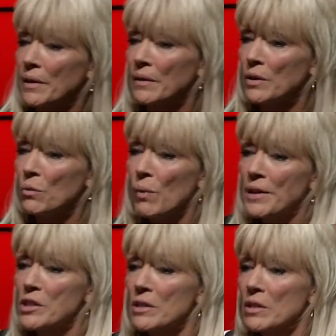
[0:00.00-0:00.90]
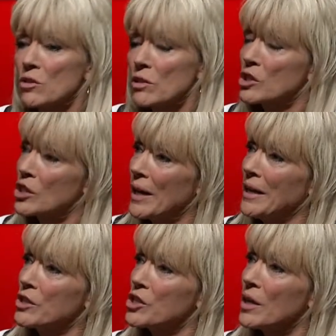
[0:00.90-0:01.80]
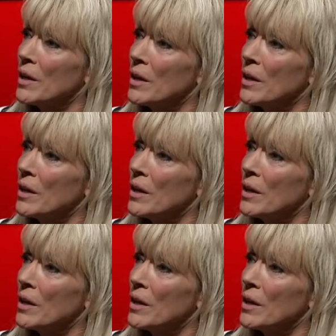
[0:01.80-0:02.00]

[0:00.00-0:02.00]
and you watch the district change